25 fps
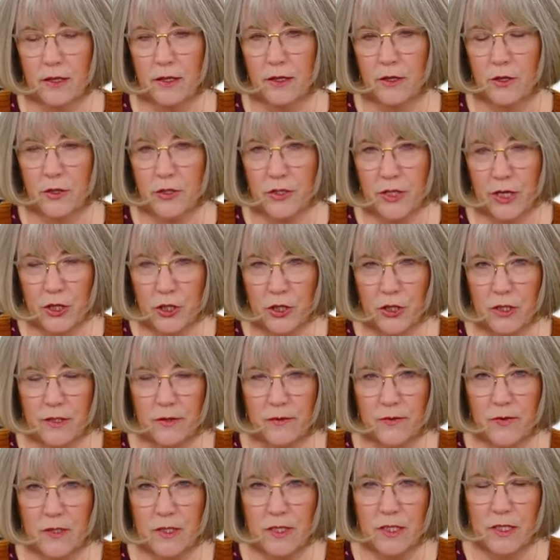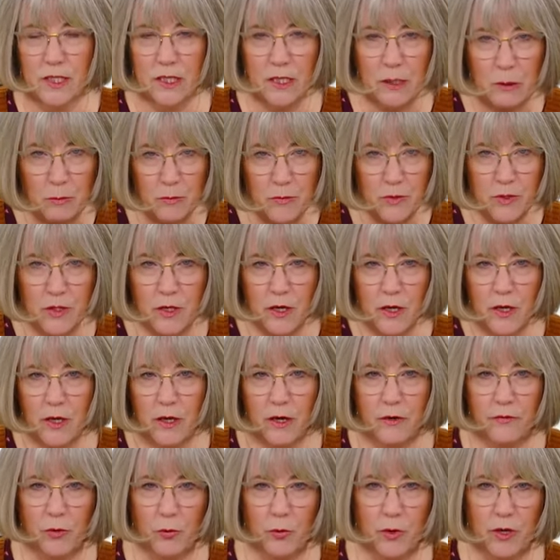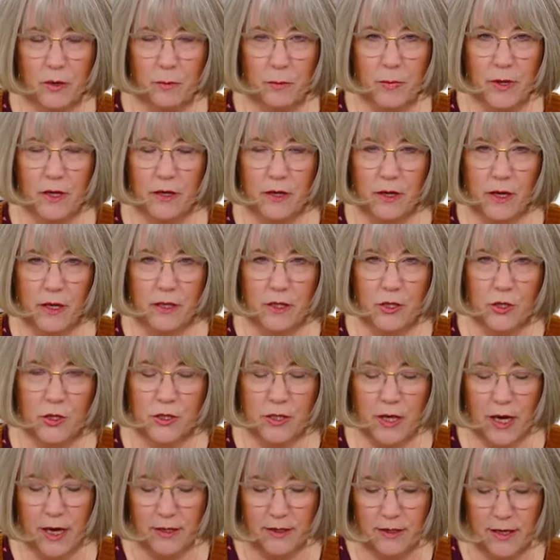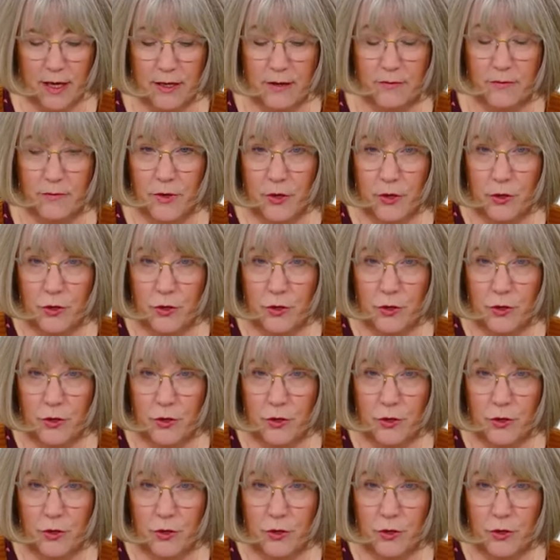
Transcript: intersection of seams if you want to pin on each side kind of